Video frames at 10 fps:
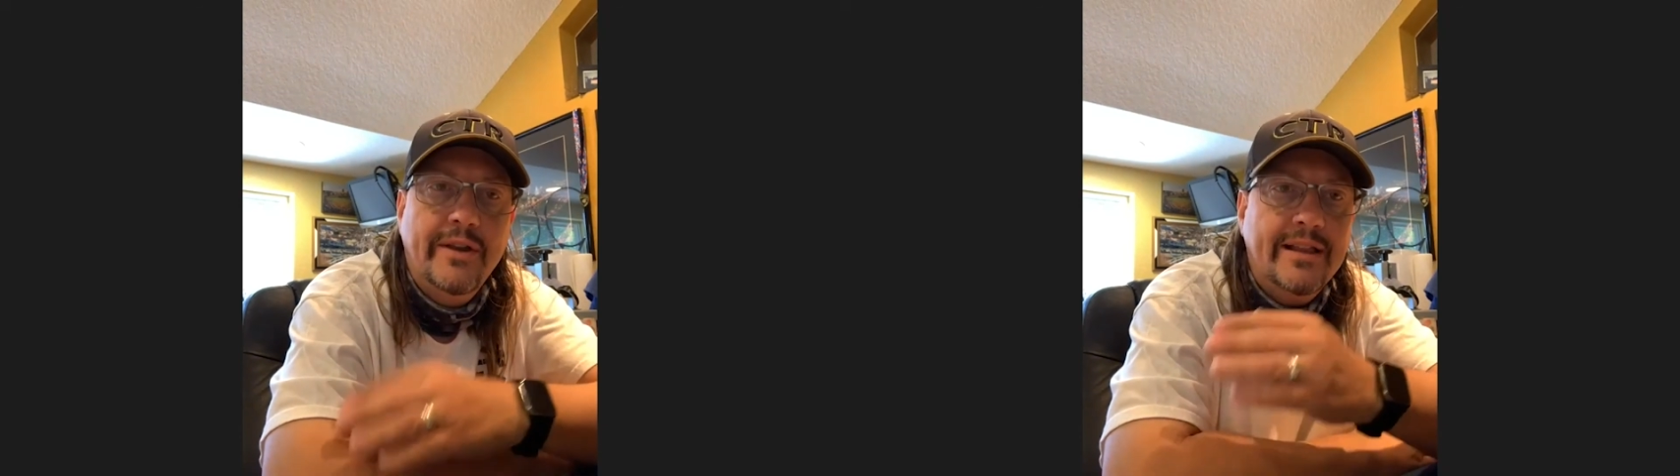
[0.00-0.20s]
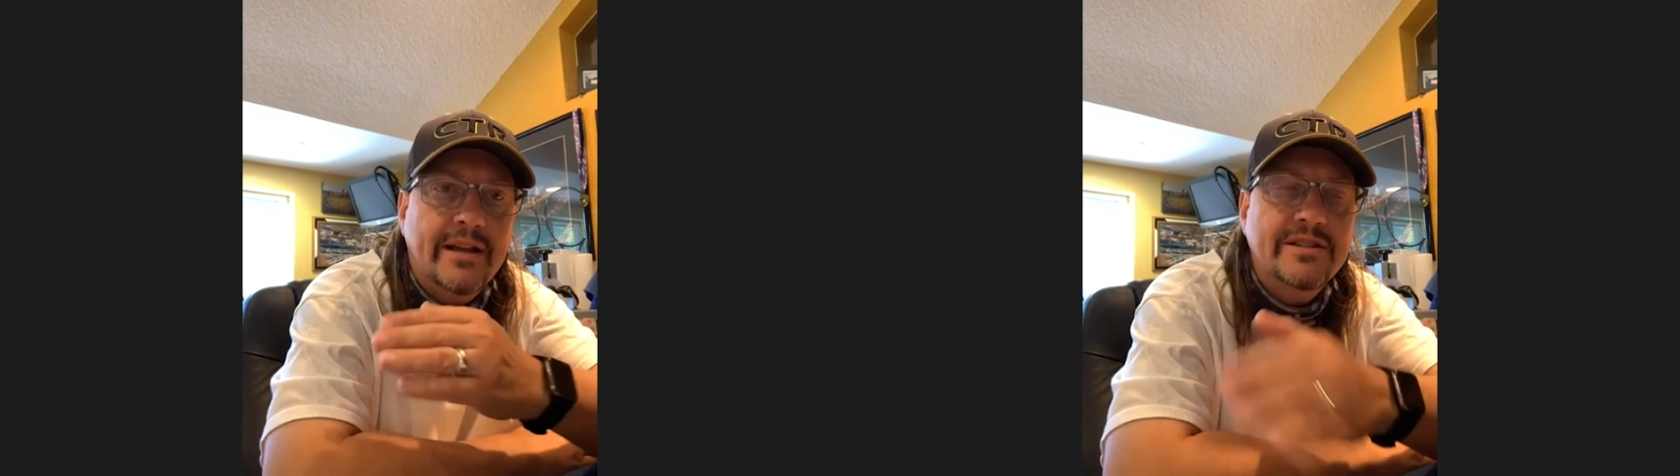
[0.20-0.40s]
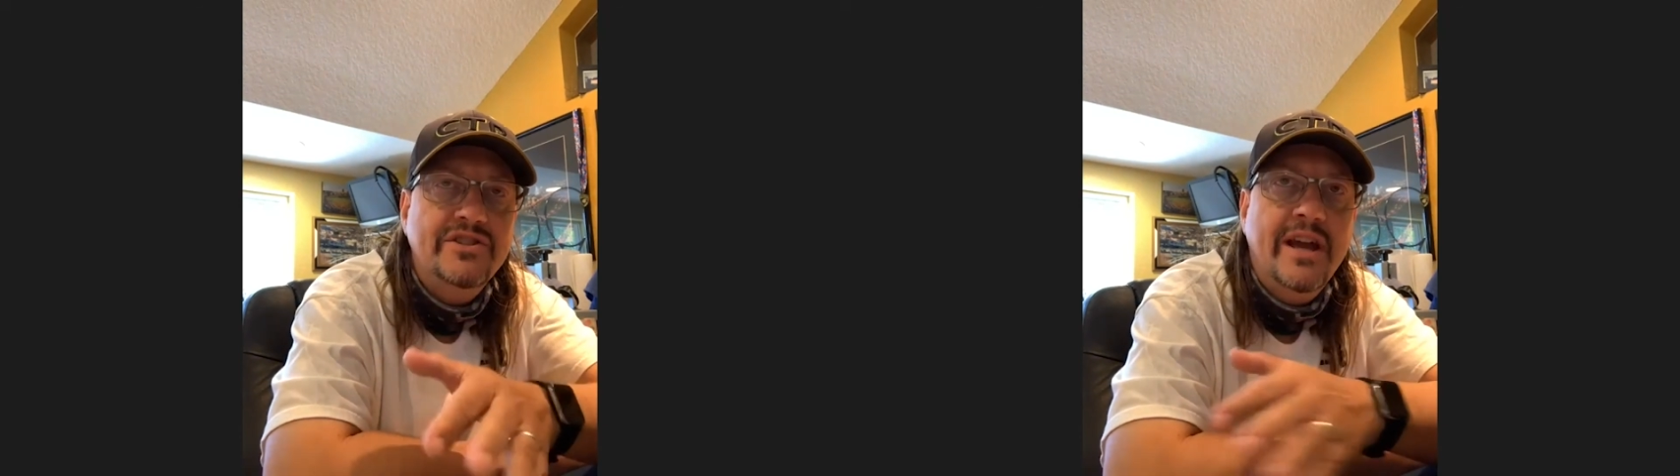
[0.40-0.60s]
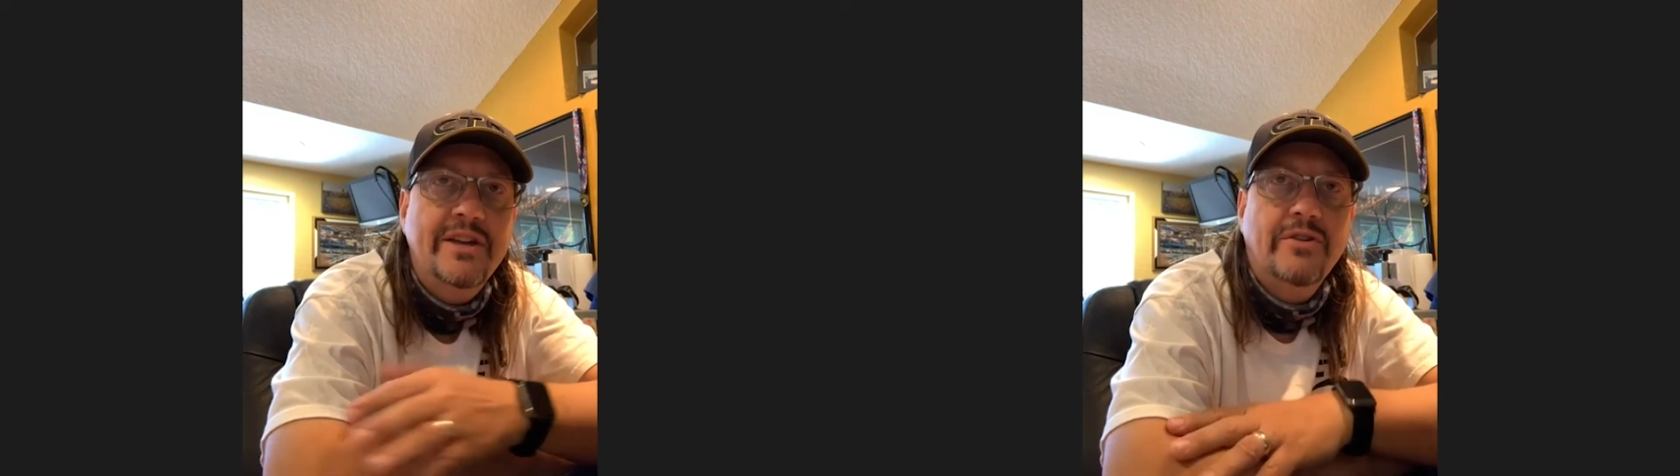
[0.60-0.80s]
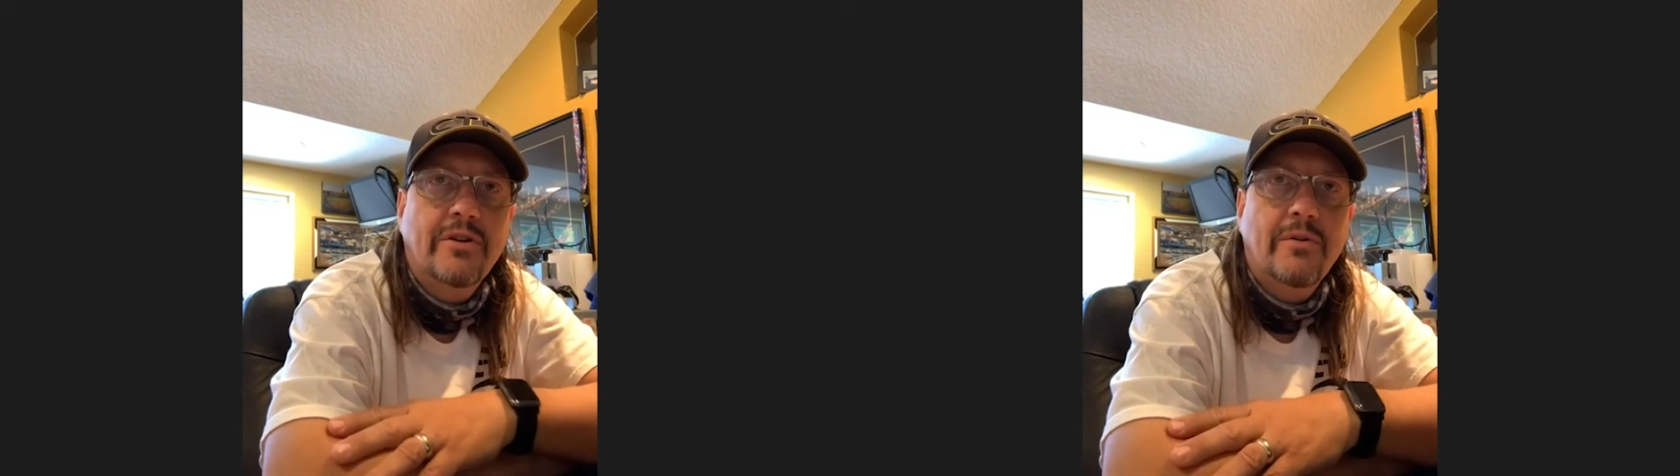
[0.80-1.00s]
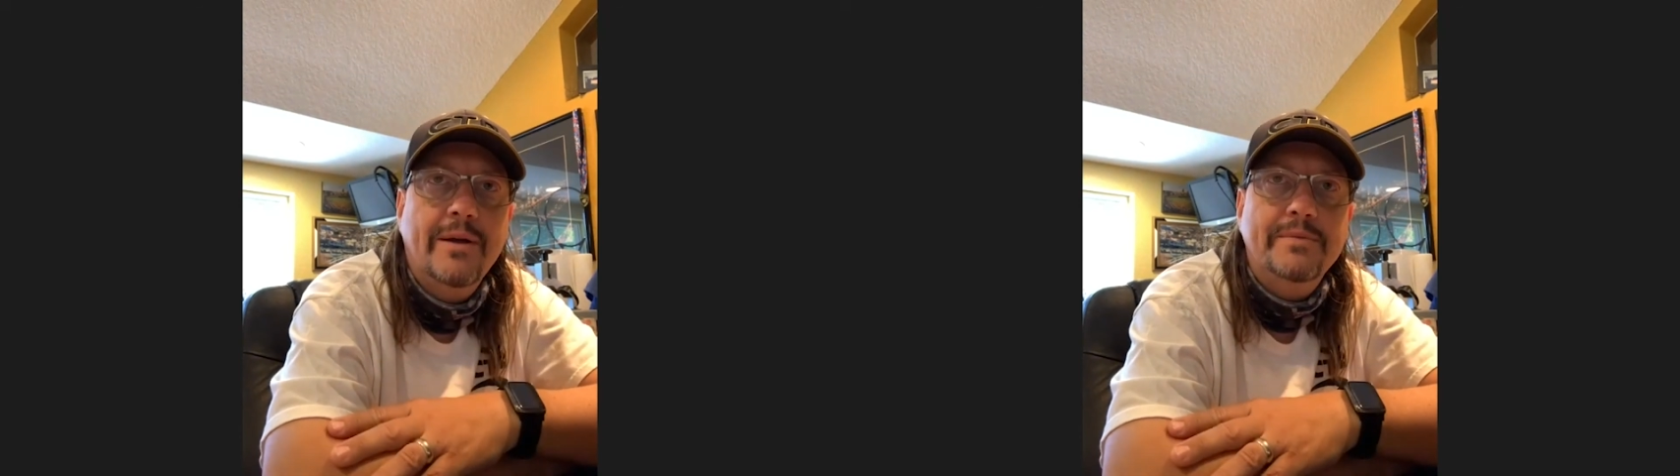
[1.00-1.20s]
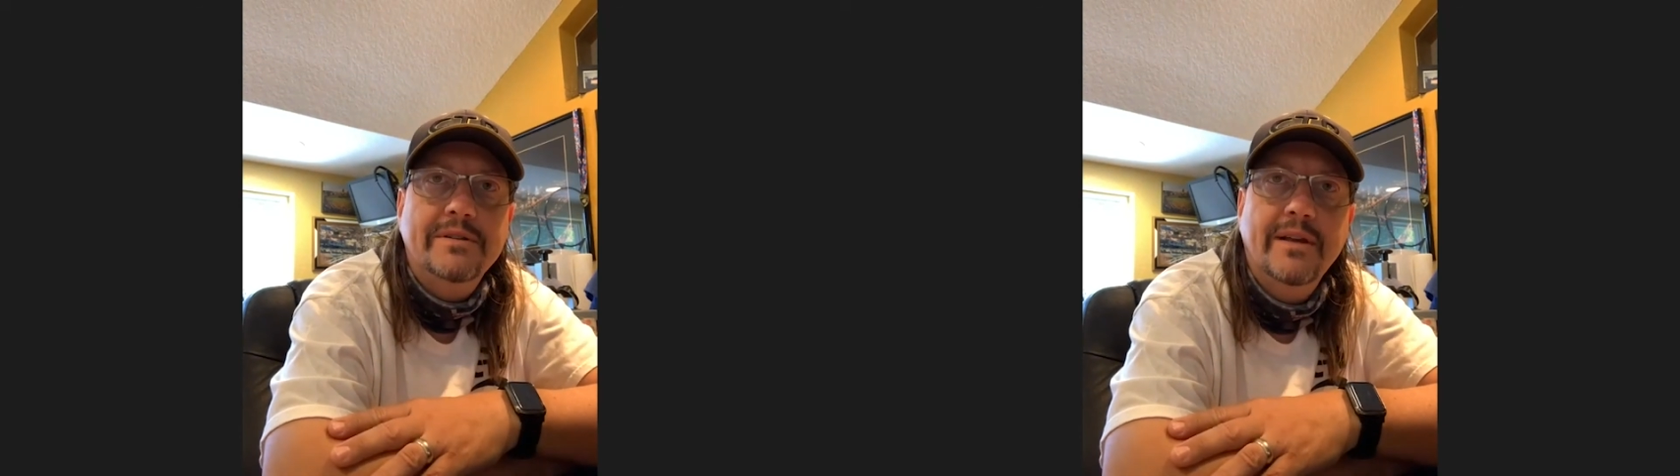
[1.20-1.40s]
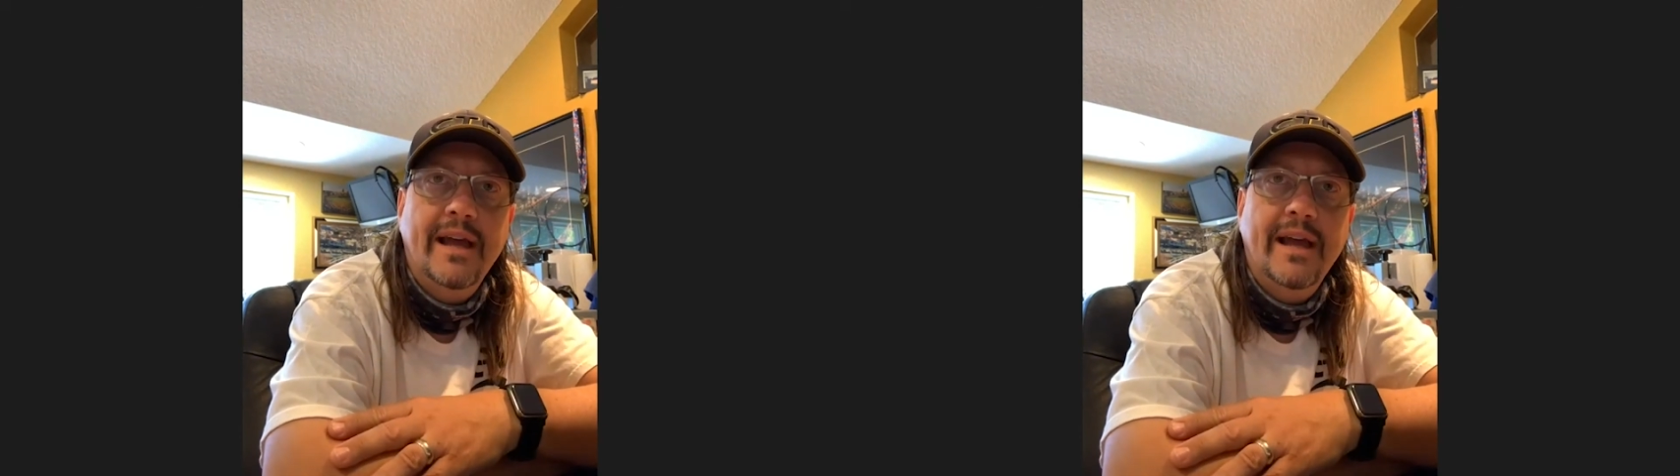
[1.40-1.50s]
that doesn't change her grips,